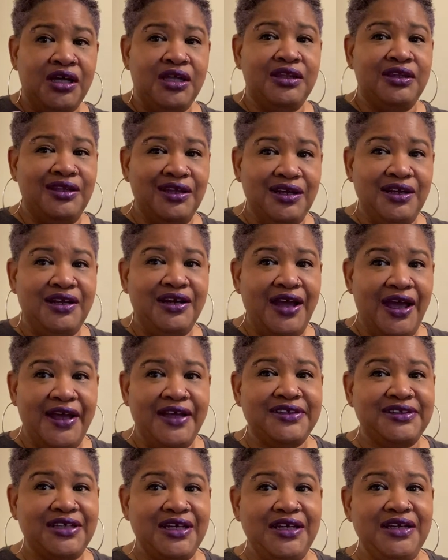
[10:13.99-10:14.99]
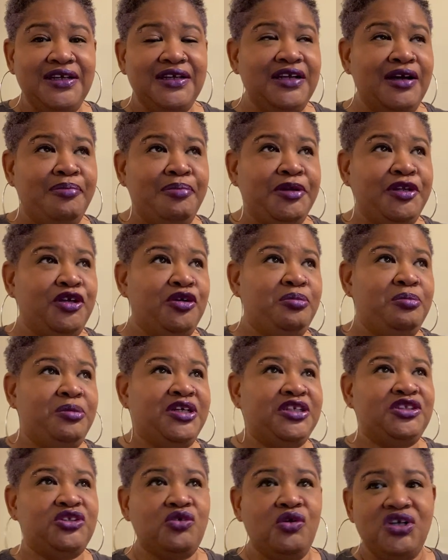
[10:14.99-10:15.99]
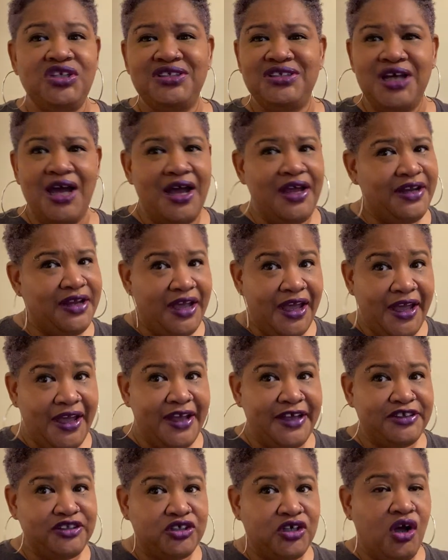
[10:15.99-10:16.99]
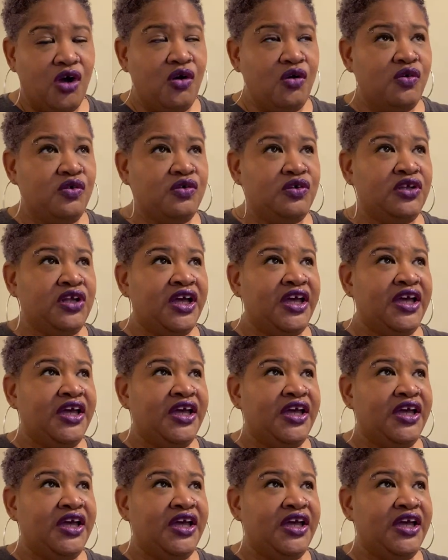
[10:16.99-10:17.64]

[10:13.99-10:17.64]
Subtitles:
then it has heated up a little bit, so it's not as cold